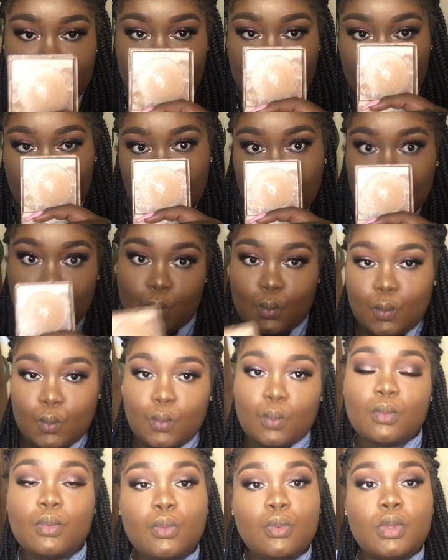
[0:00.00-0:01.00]
bridge of my
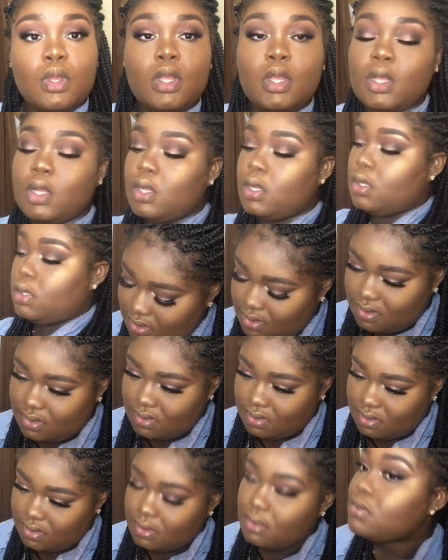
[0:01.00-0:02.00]
nose, all those
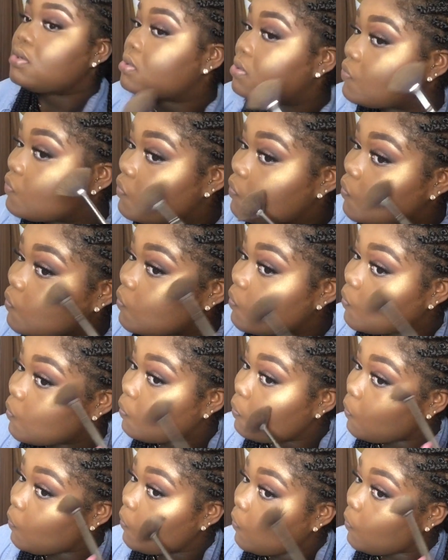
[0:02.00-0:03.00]
places, basically my
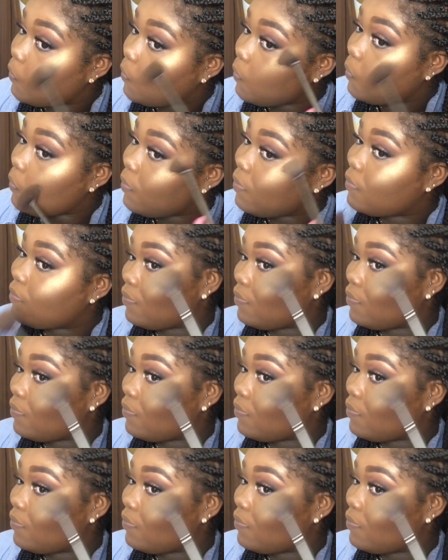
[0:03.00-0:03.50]
whole face.